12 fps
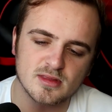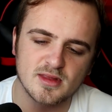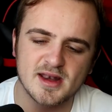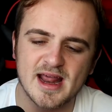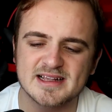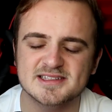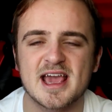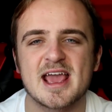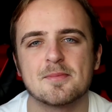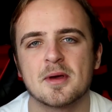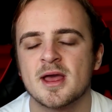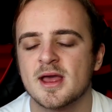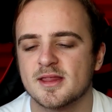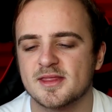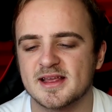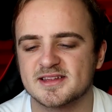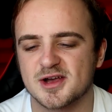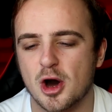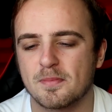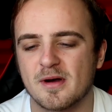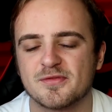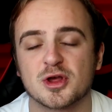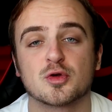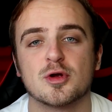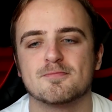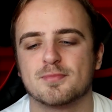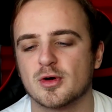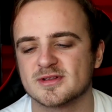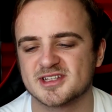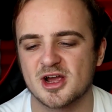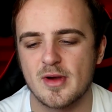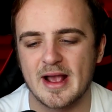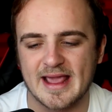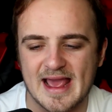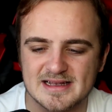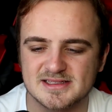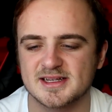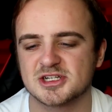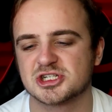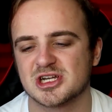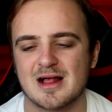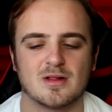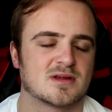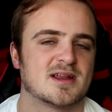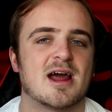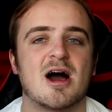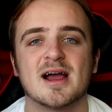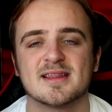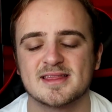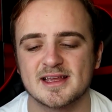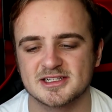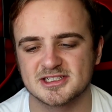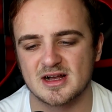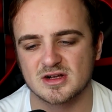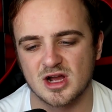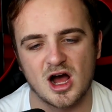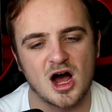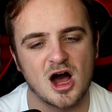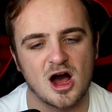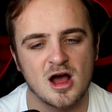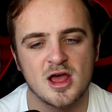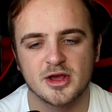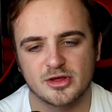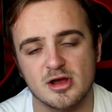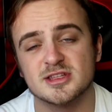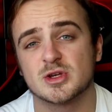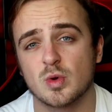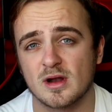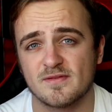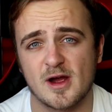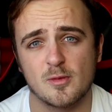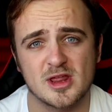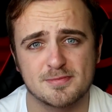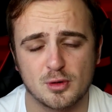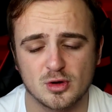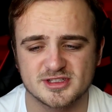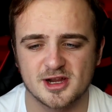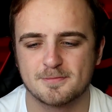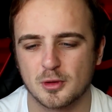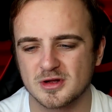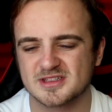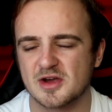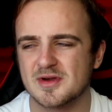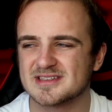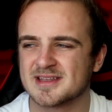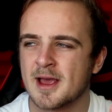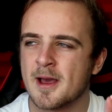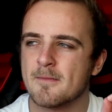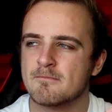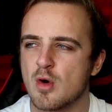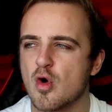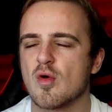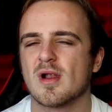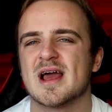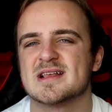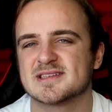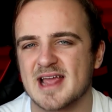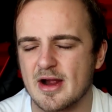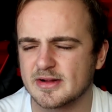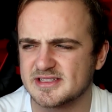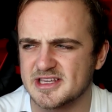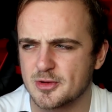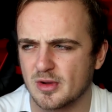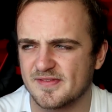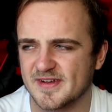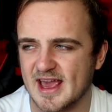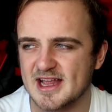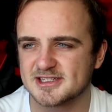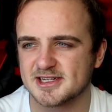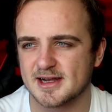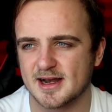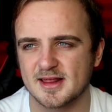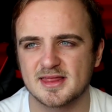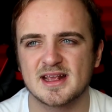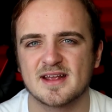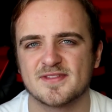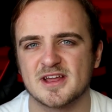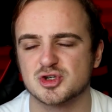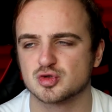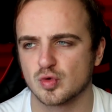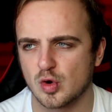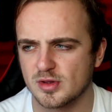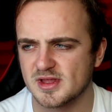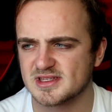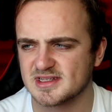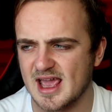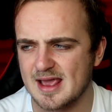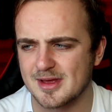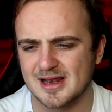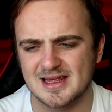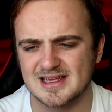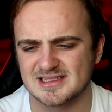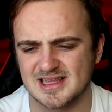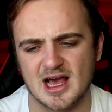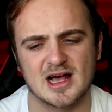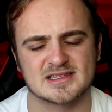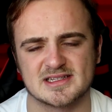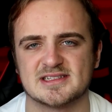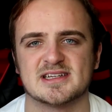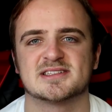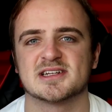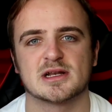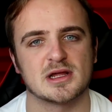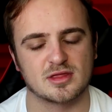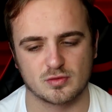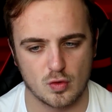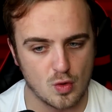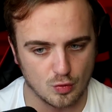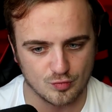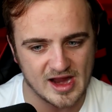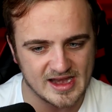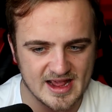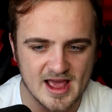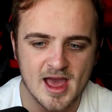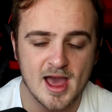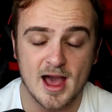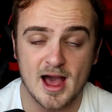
The next game, the top of the group, Porto against Schalke. Now, I think Schalke are going to qualify with Porto. Porto is more or less guaranteed qualification, and I think if they draw this game, at least they are statistically through already